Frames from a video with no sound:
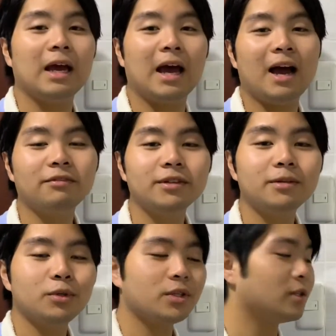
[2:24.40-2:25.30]
After the
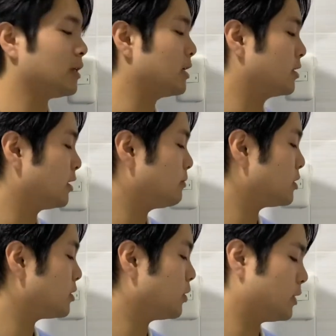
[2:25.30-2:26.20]
moisturizer, I'm
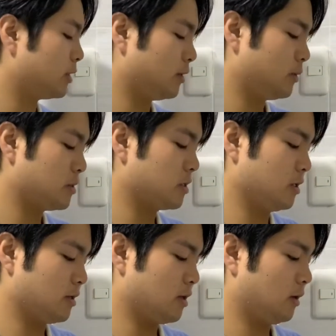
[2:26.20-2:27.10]
just going to use
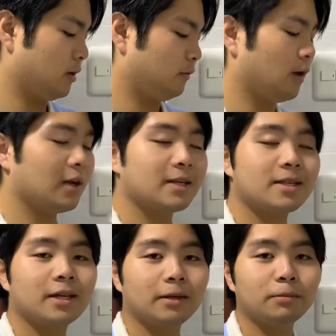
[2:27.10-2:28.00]
this Flawless
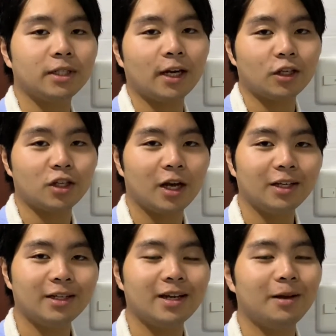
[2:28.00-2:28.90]
Skin Protect Gel.
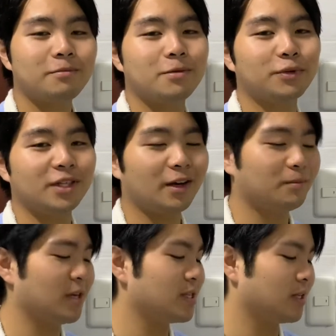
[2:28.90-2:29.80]
It helps protect
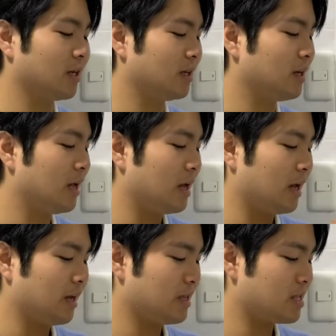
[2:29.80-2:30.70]
my skin.
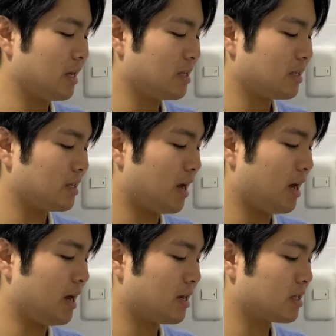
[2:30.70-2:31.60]
It says it
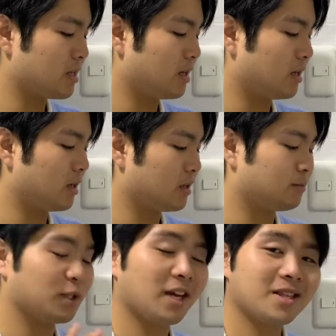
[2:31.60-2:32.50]
has
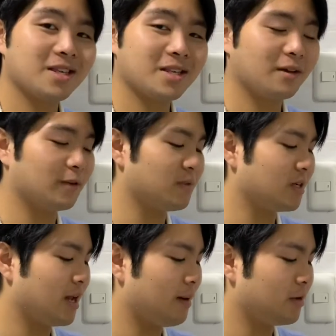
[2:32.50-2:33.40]
protects the skin from
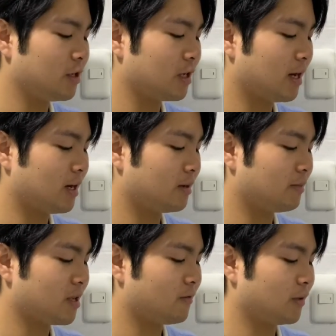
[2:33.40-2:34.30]
sun damage and
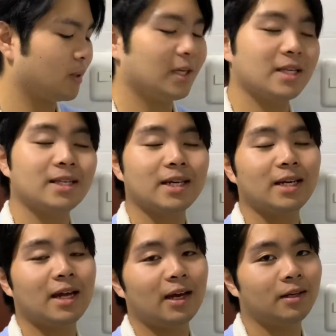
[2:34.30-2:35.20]
best for oily skin
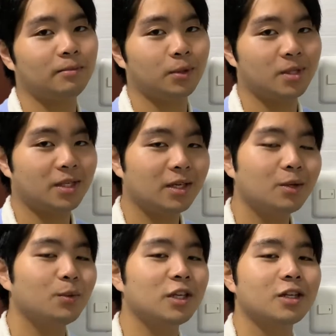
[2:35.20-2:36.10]
and acne-prone
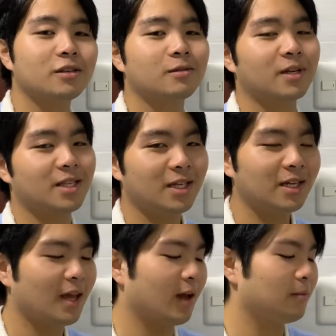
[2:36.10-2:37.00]
skin, which is my
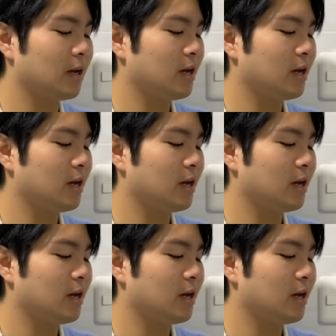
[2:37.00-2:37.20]
skin type.